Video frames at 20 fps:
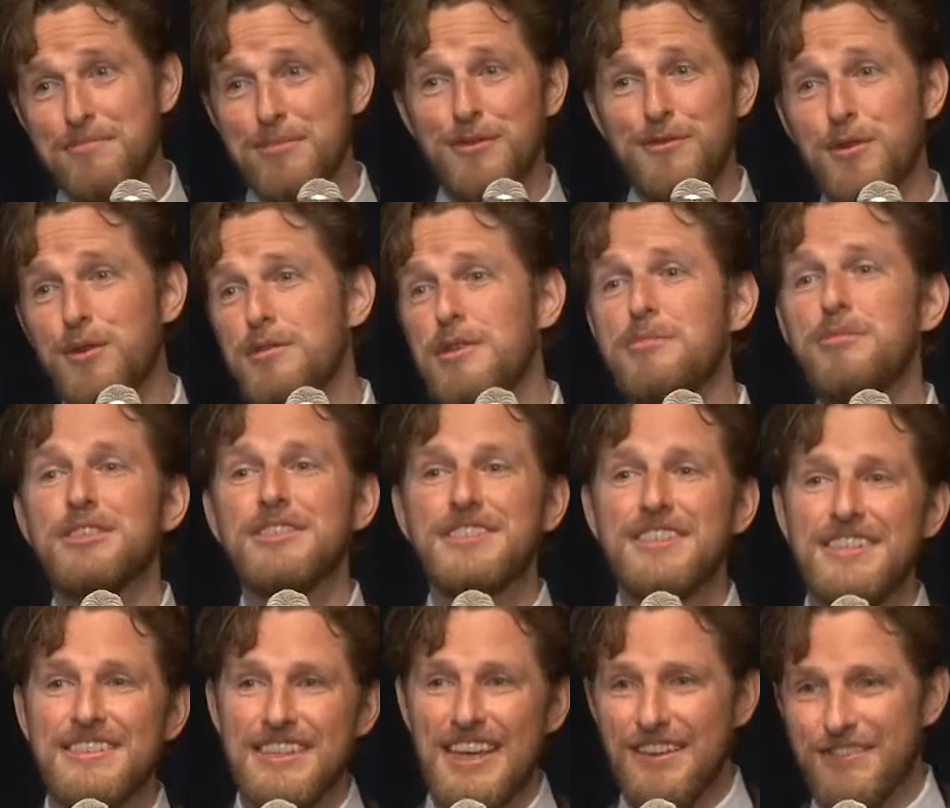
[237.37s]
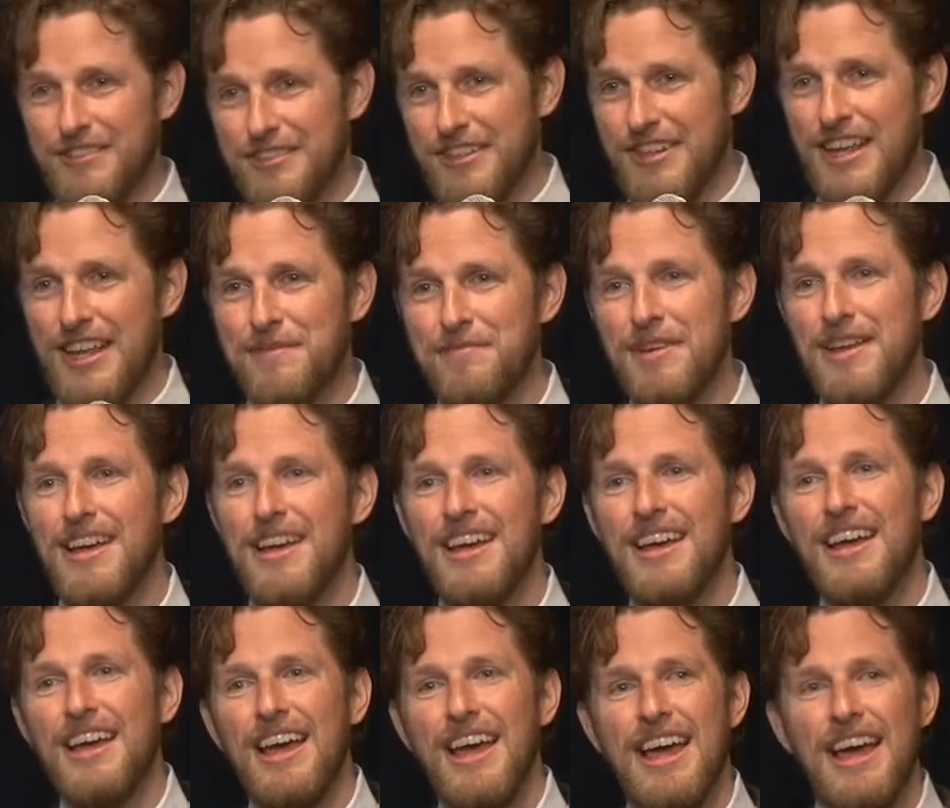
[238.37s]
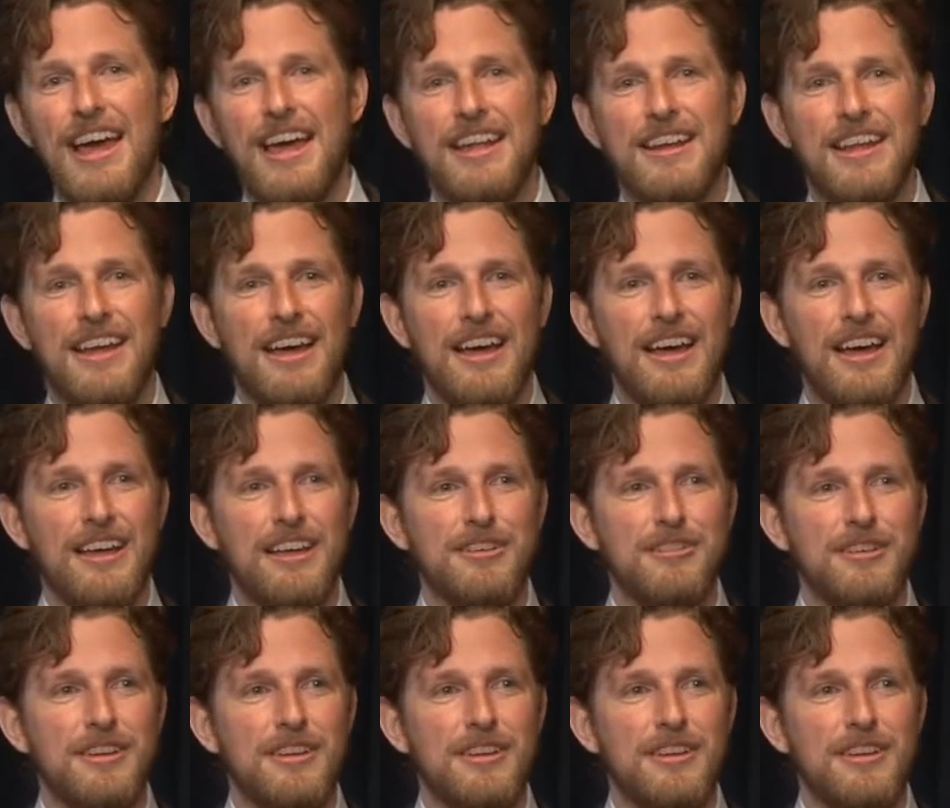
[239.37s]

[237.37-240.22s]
before we put cities after the name, and uh,